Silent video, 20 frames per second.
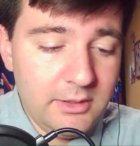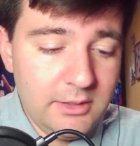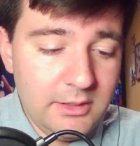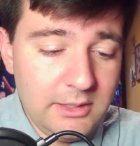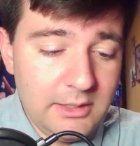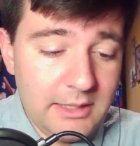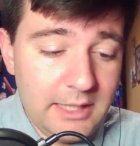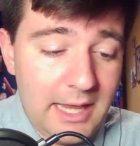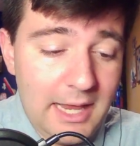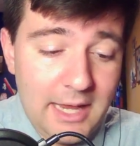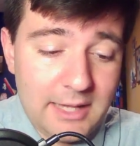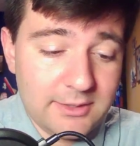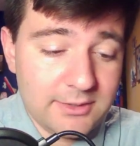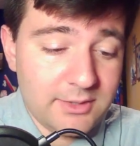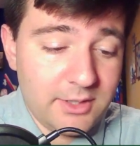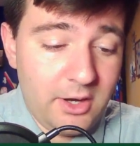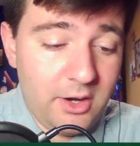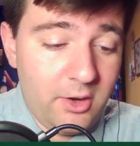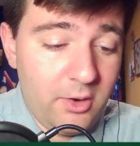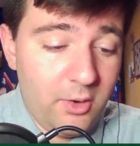yeah,
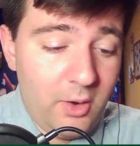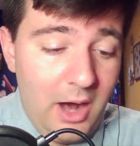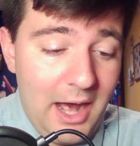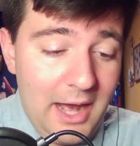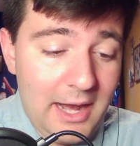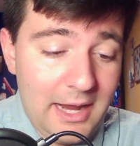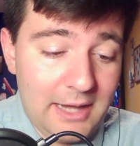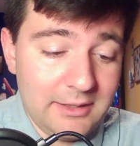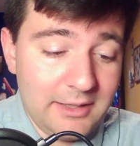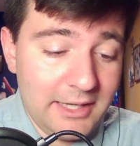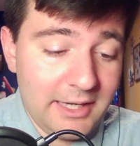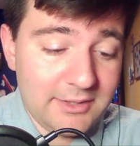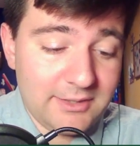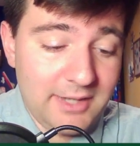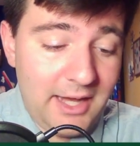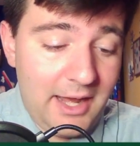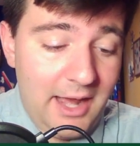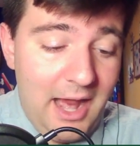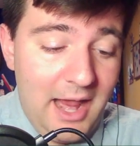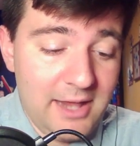so I, I, like I
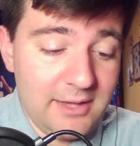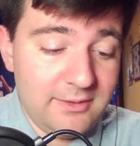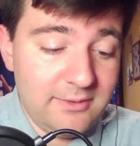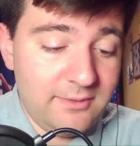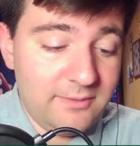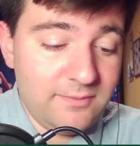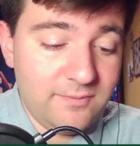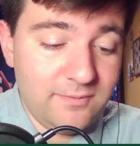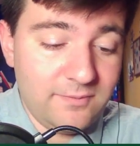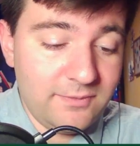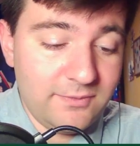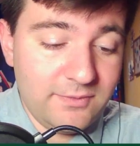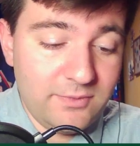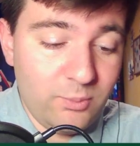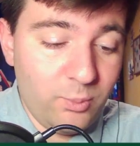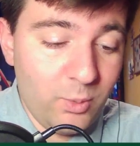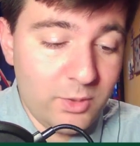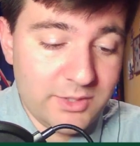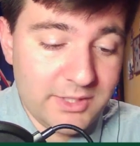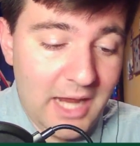said, I
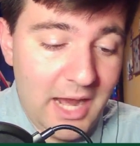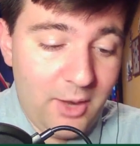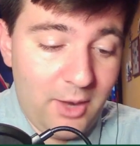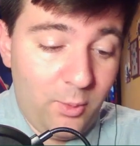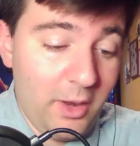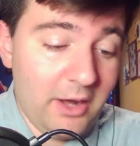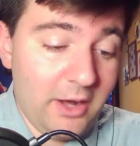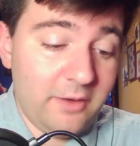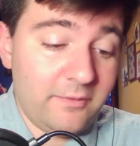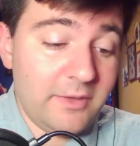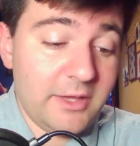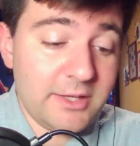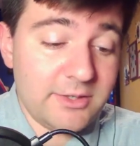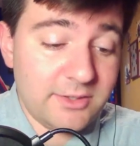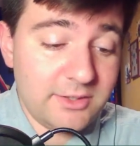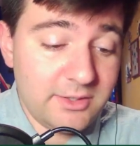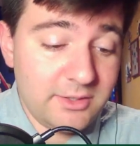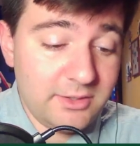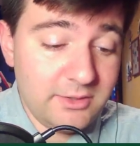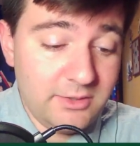was not aware of
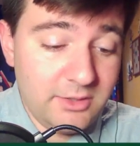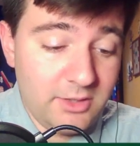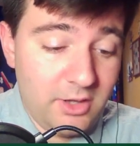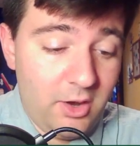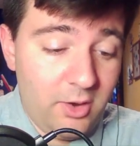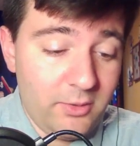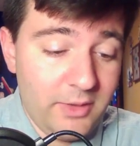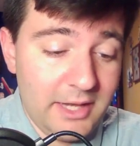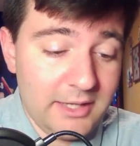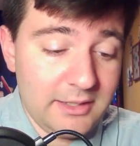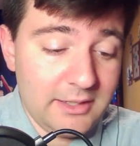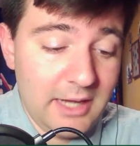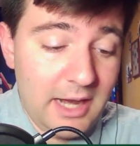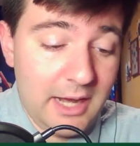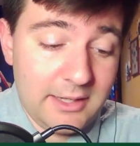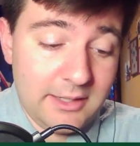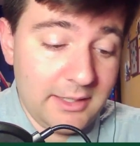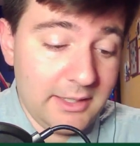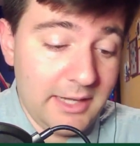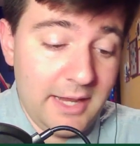this. So that I,
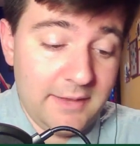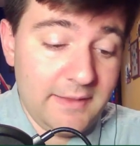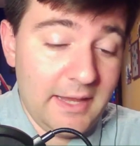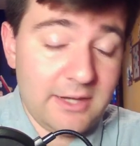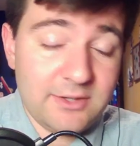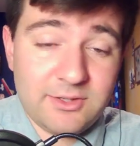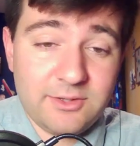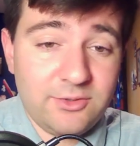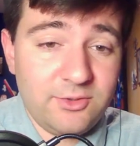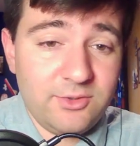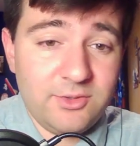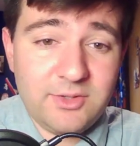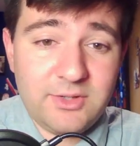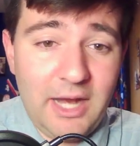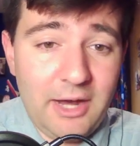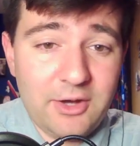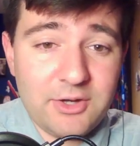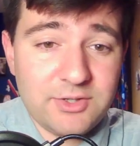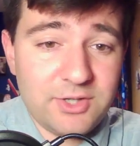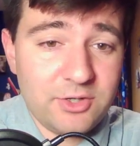again, that is a
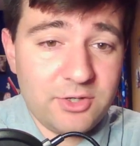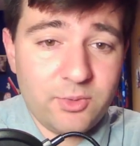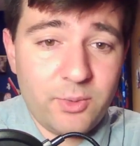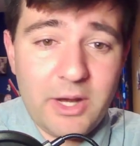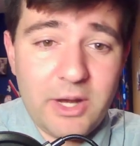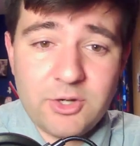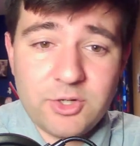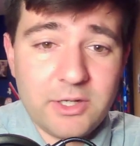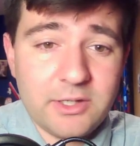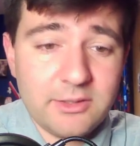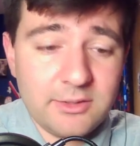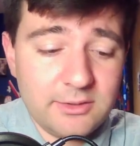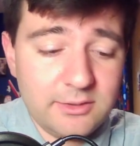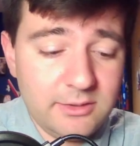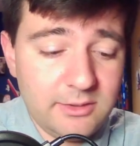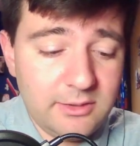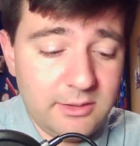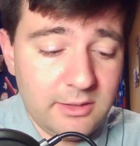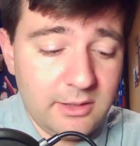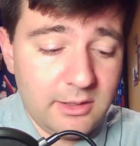scary situation.
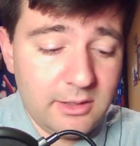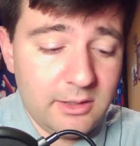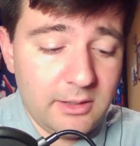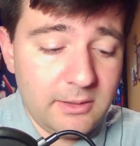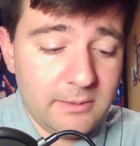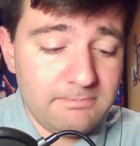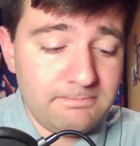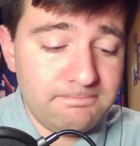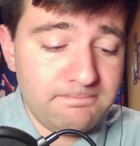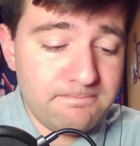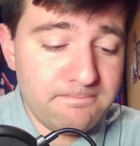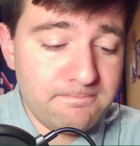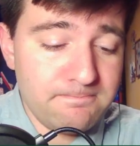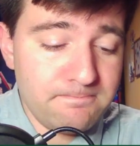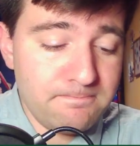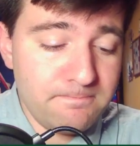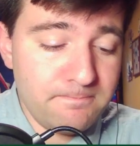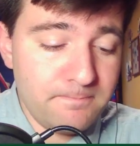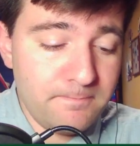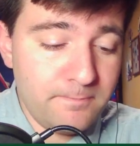Um,
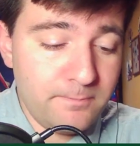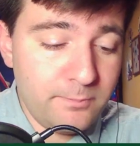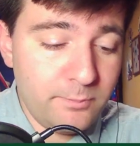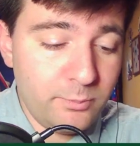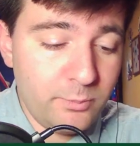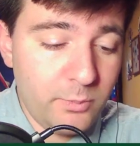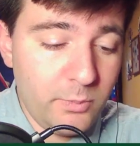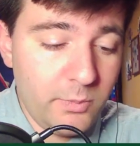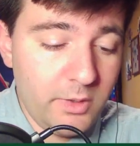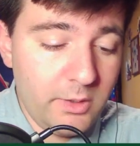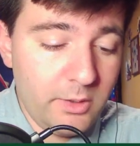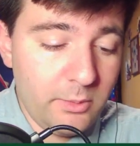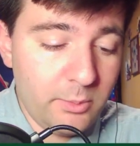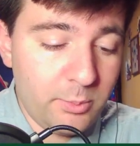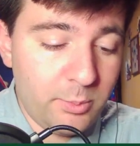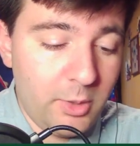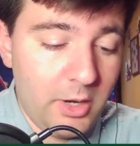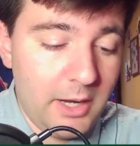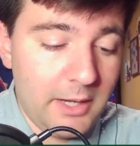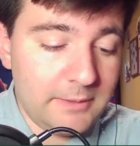
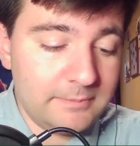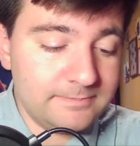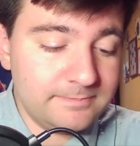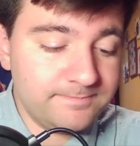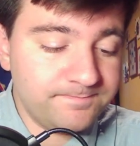but